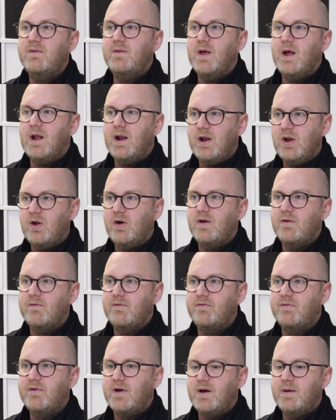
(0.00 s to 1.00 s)
A lot
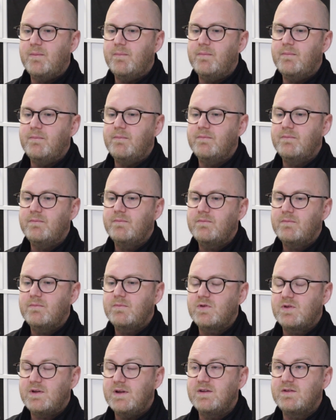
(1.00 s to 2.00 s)
of
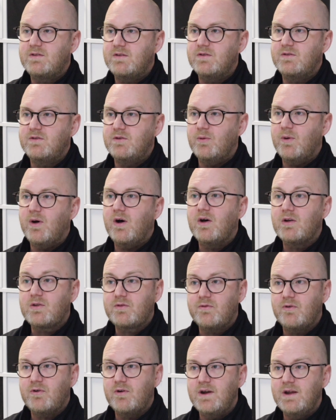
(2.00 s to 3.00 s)
solicitors do ask
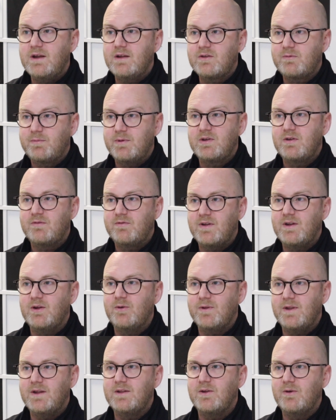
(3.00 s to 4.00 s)
for it, especially if they know
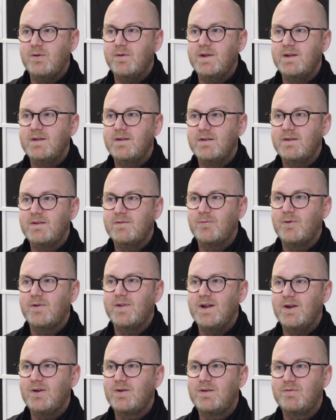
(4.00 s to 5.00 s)
what they're doing and what
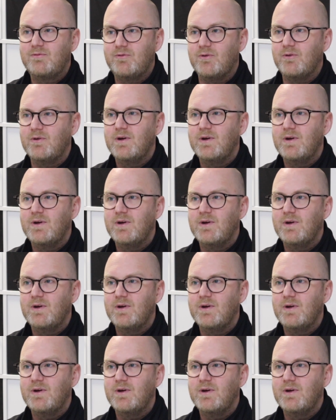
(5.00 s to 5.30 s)
they're looking for.